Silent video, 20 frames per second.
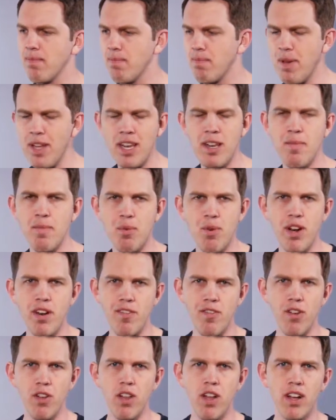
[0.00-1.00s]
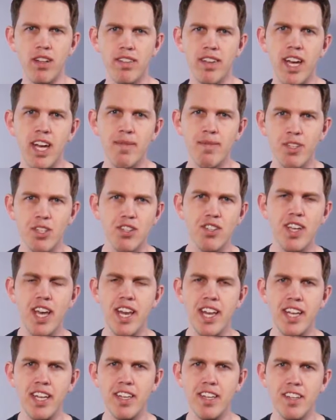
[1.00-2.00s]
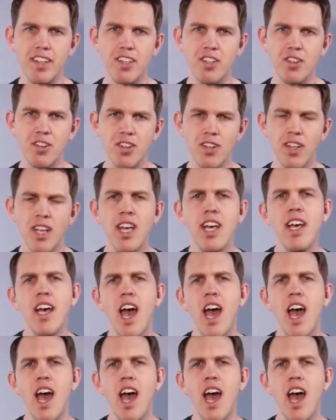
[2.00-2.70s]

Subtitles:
been in print for a long time and just getting into digital,